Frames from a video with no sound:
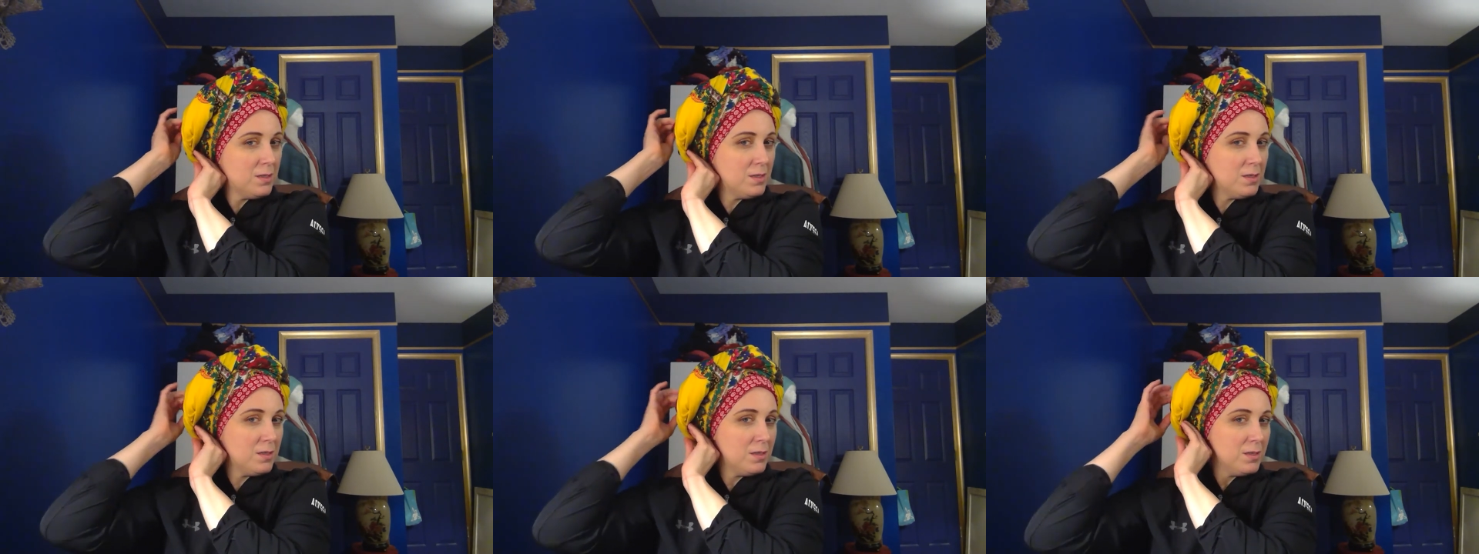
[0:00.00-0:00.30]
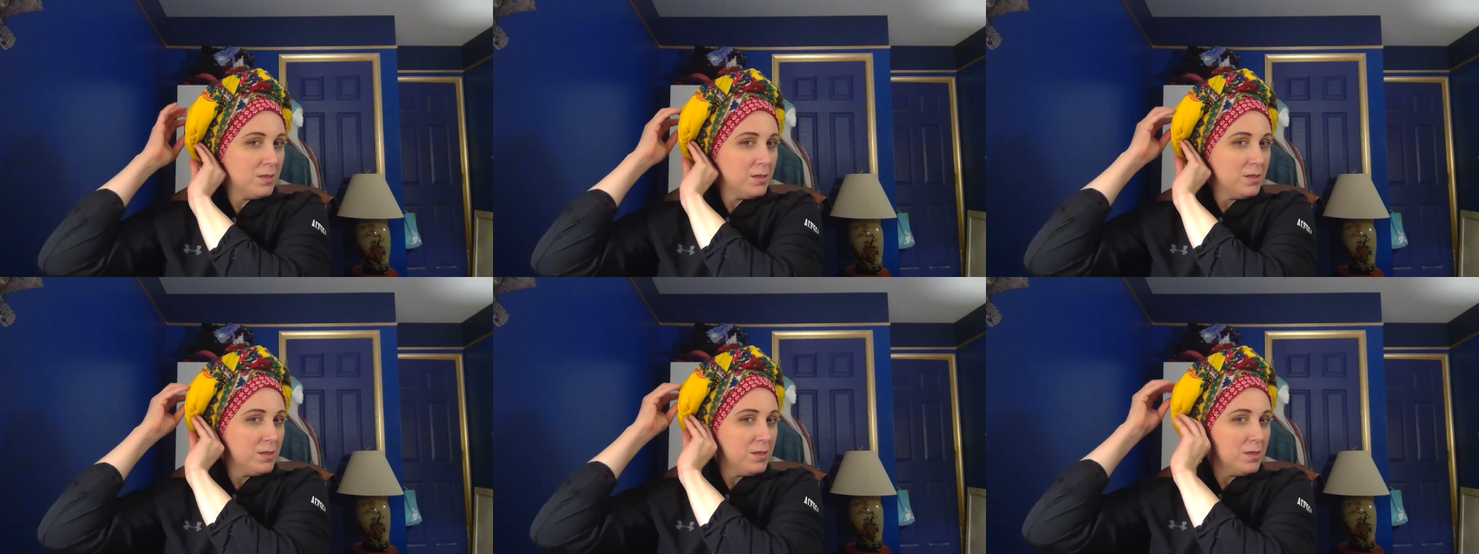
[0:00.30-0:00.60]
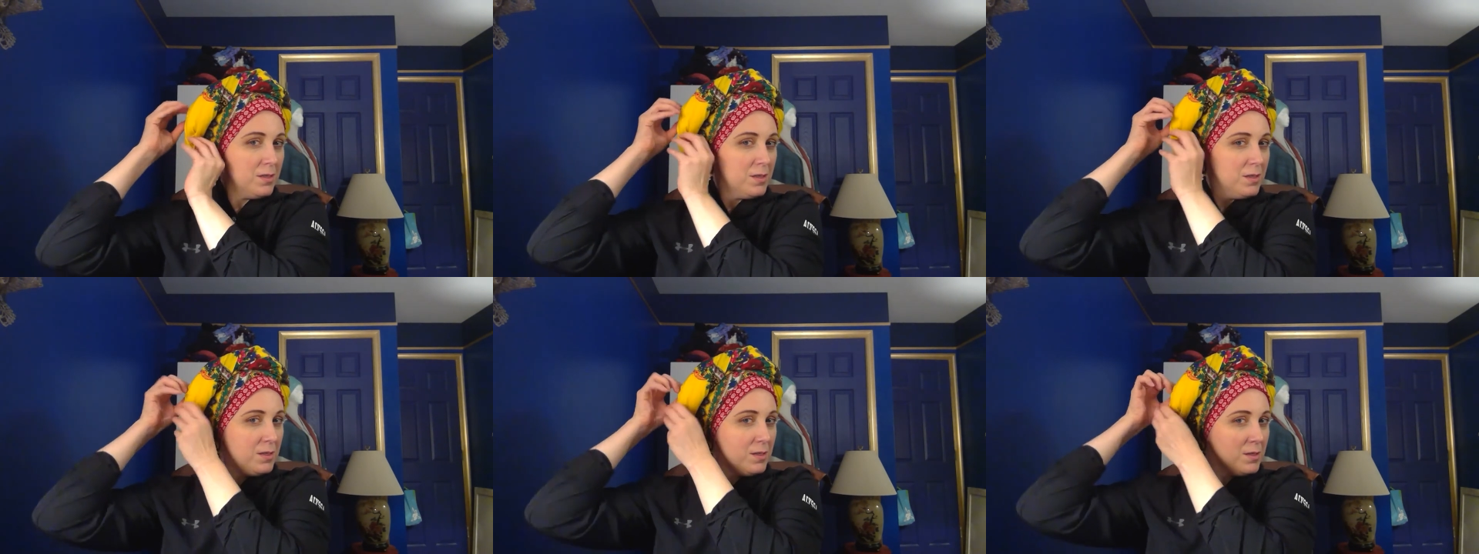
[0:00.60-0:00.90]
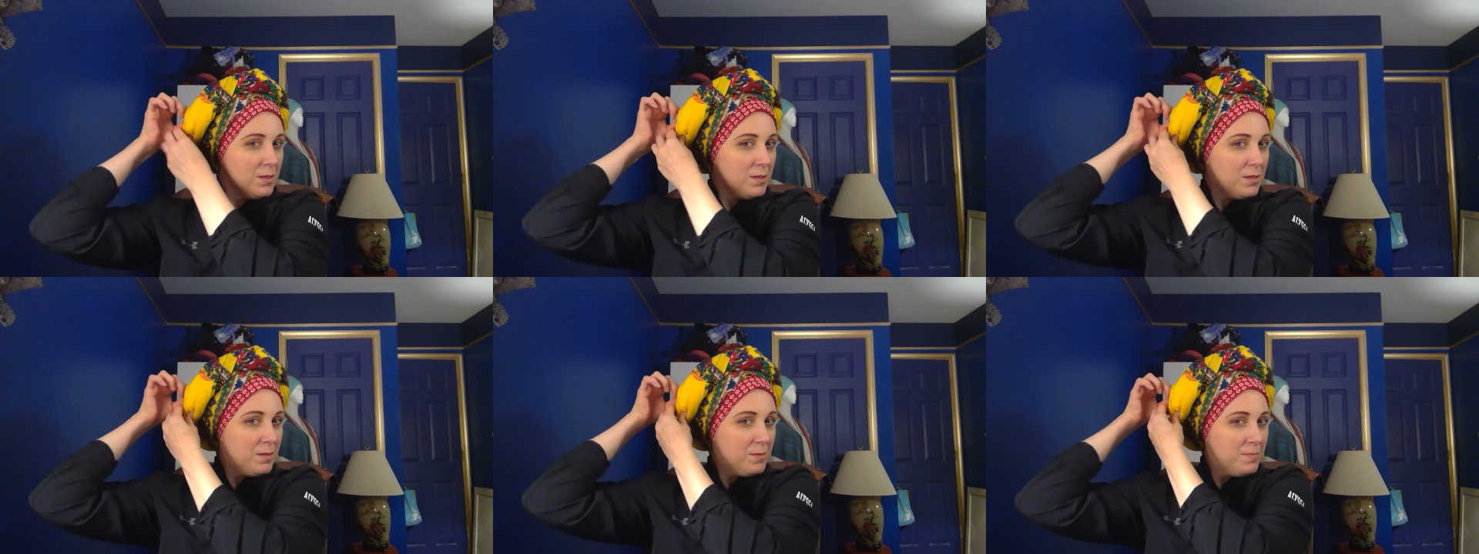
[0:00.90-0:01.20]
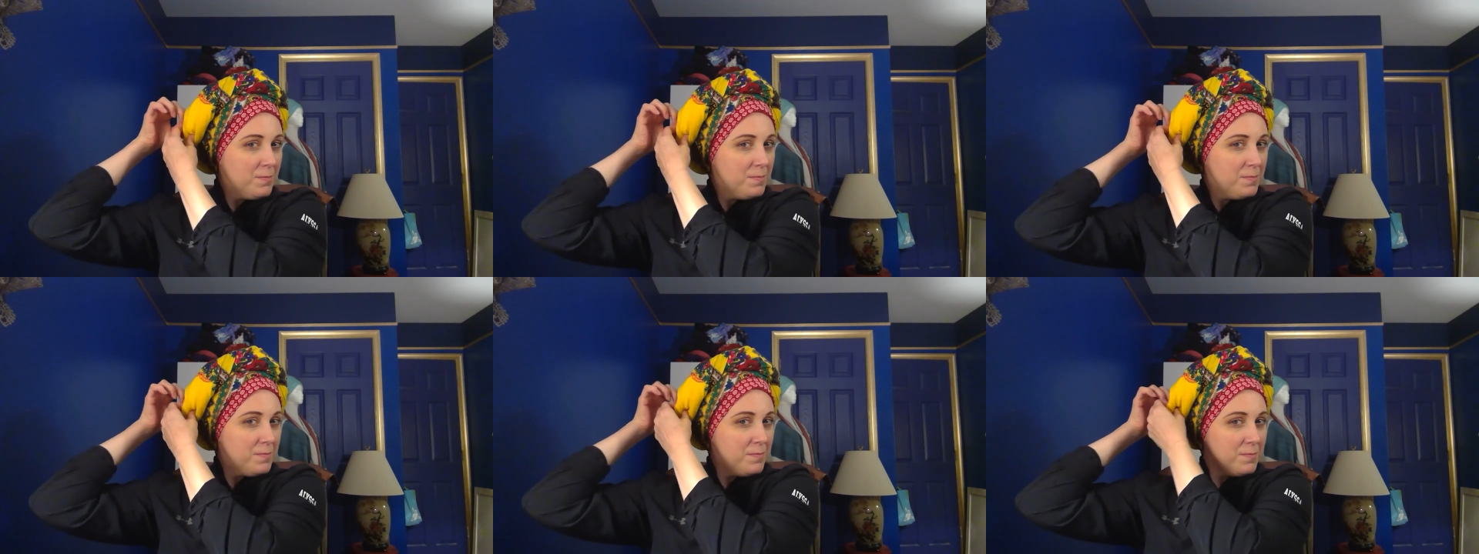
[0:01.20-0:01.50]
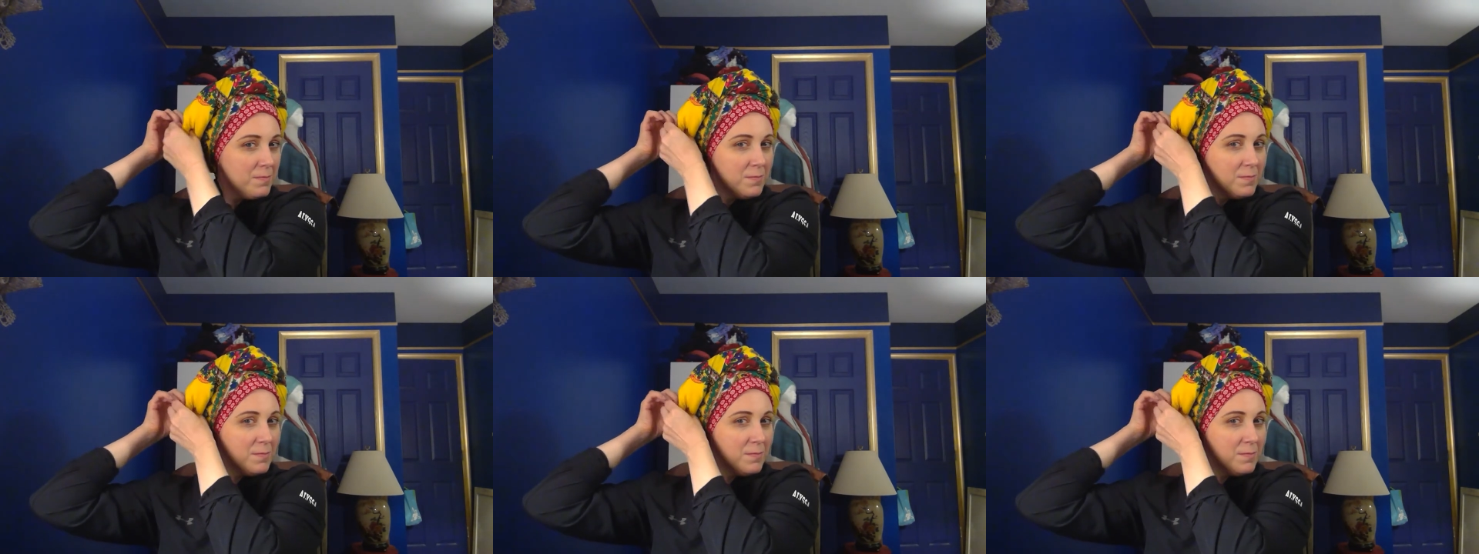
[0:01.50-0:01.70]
(silence)